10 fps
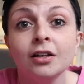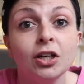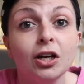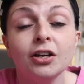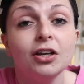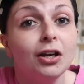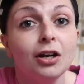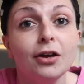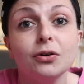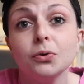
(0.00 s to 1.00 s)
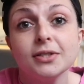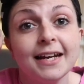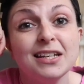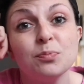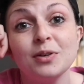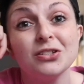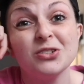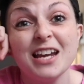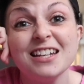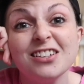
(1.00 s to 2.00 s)
your local Sainsbury's or
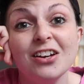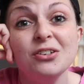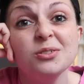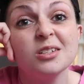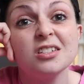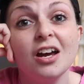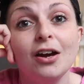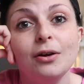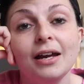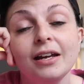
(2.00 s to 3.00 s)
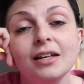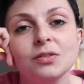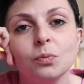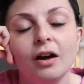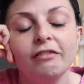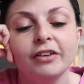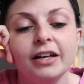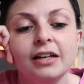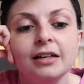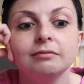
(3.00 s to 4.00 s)
Tesco's, so it is worth
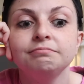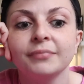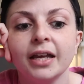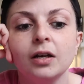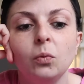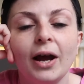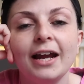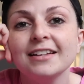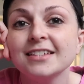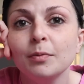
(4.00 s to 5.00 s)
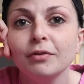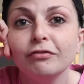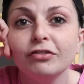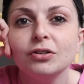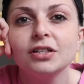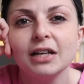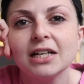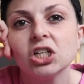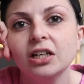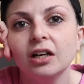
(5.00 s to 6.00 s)
it in a way, and some of the food is
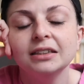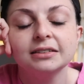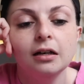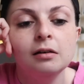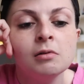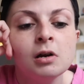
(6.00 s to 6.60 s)
actually nicer.